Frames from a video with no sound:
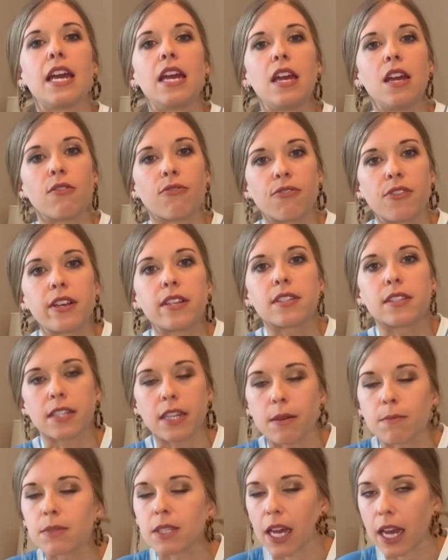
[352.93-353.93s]
if this
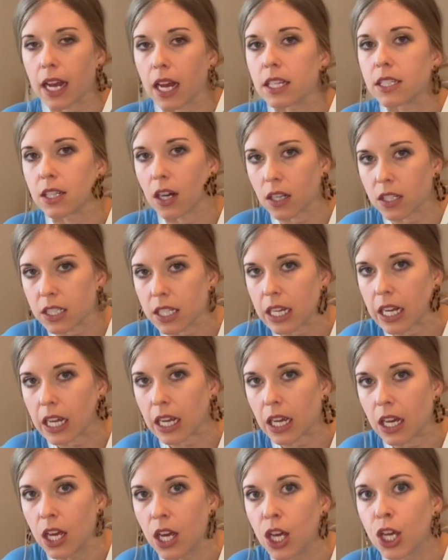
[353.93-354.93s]
seems like a
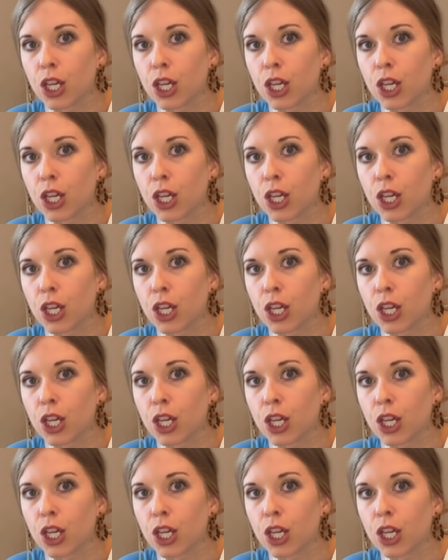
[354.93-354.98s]
daunting,